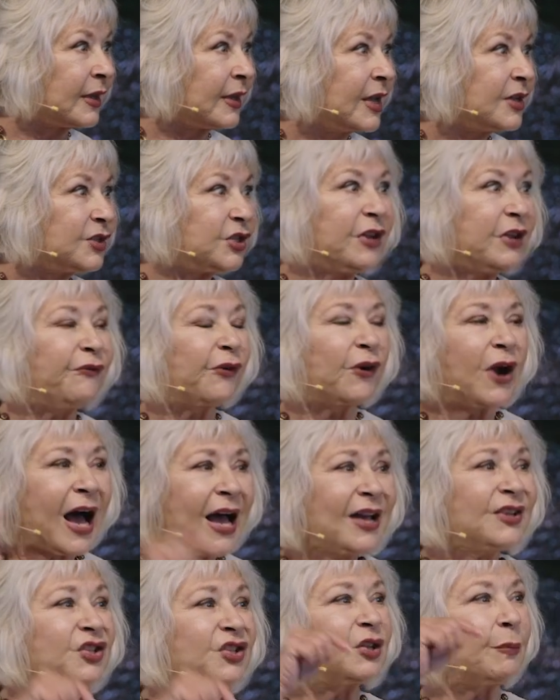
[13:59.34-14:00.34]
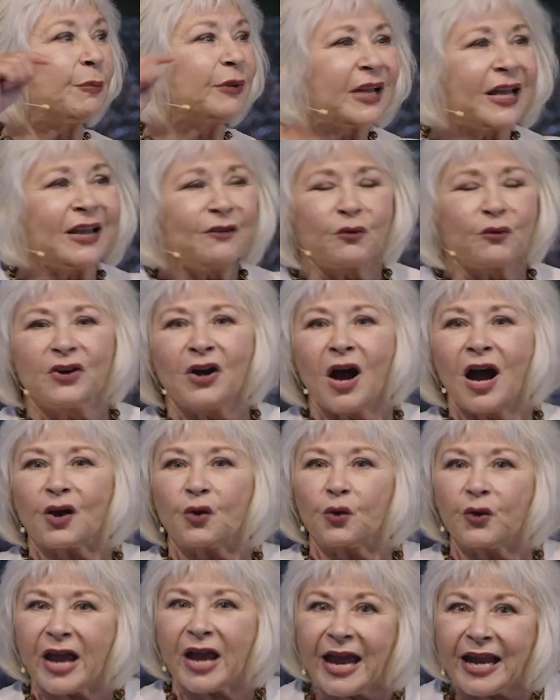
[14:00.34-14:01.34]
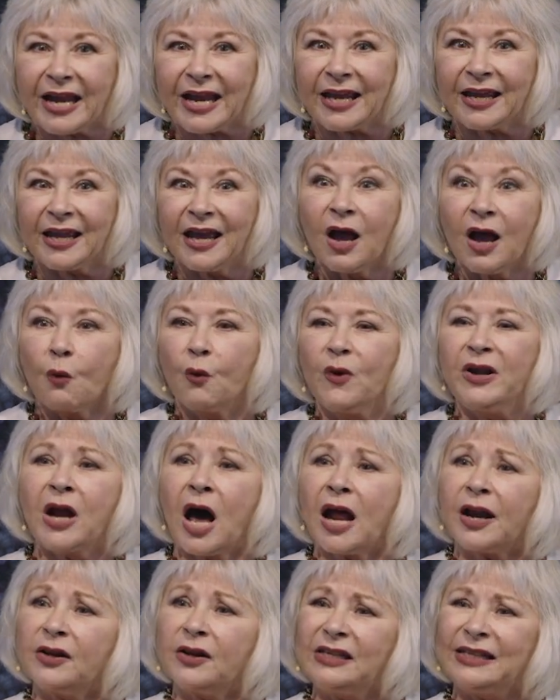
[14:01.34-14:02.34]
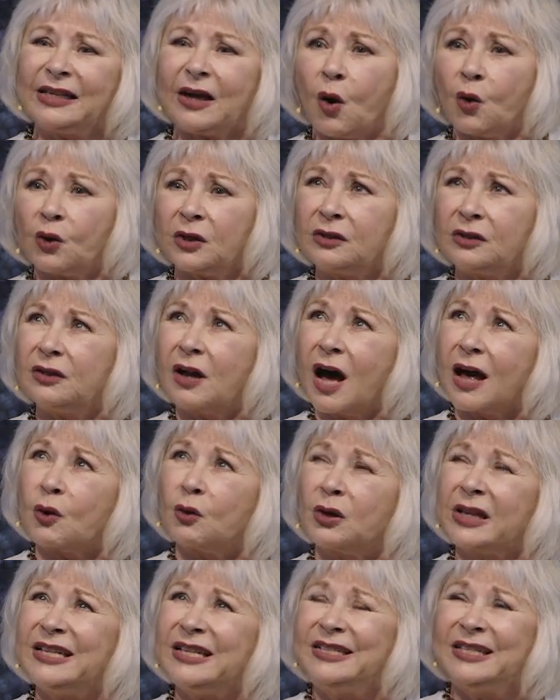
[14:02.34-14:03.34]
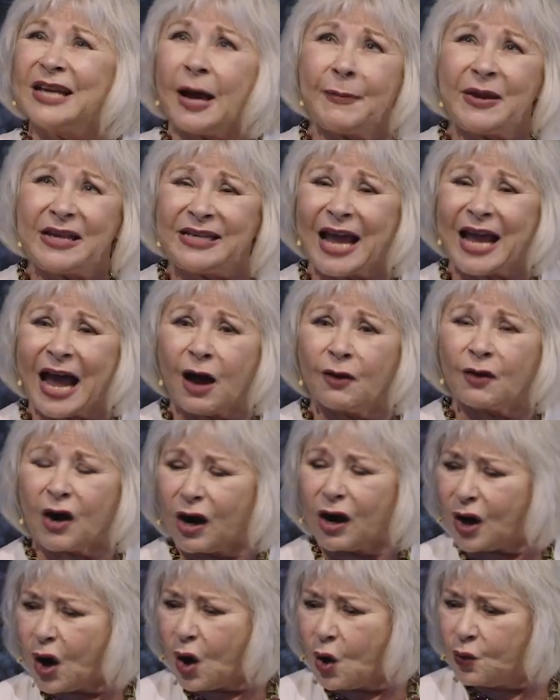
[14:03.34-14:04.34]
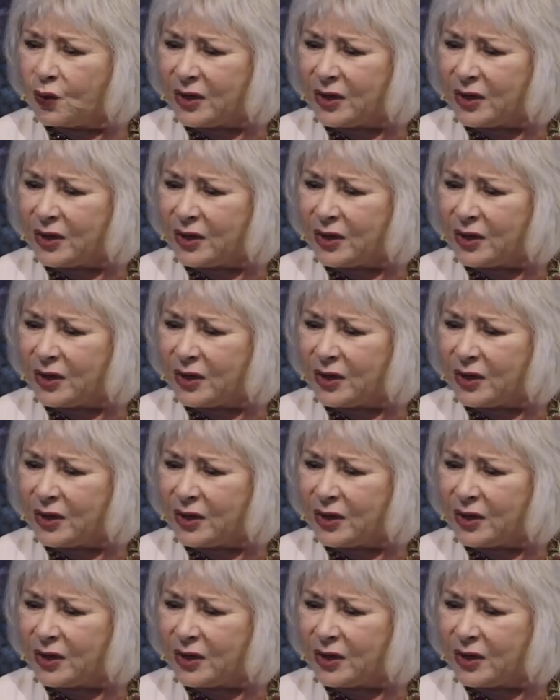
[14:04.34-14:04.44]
See, for us to believe we're not creating, we not, not only dummy down our own